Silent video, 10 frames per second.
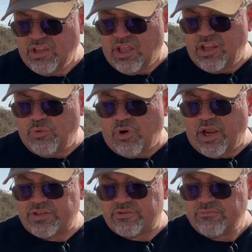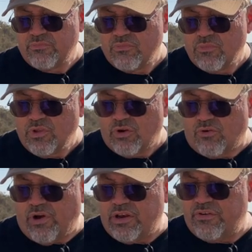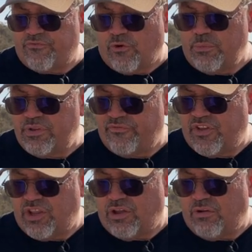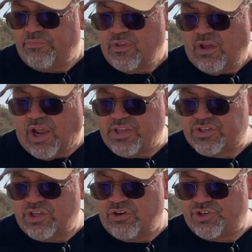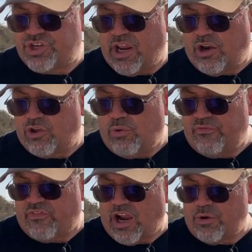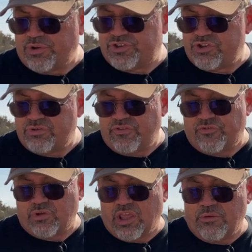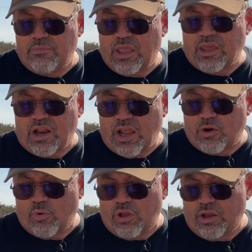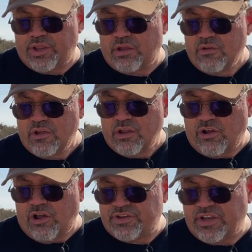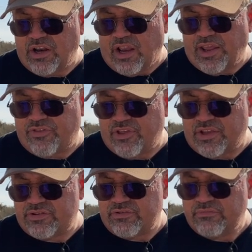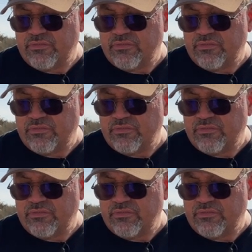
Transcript: And he writes, Great and informative video. I see your channel going viral soon if you keep making high quality content like this.